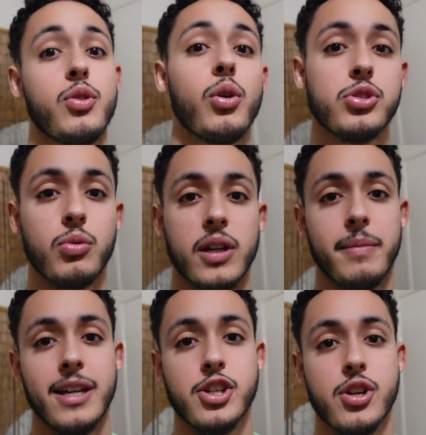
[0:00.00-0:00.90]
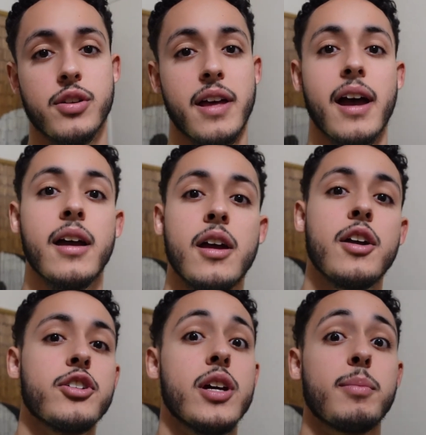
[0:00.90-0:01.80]
you also want to make sure that
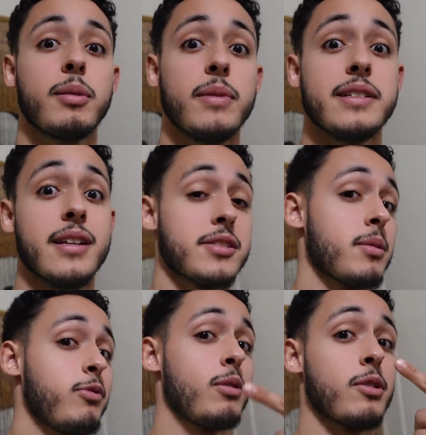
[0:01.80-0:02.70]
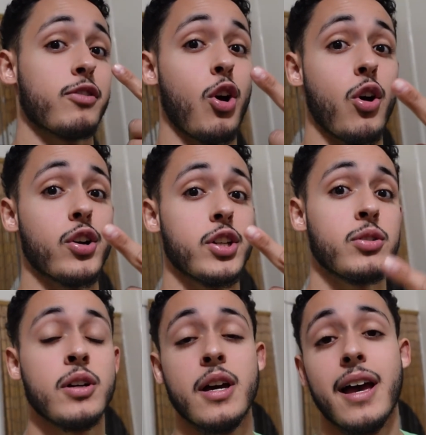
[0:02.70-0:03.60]
you're implementing some form of cardio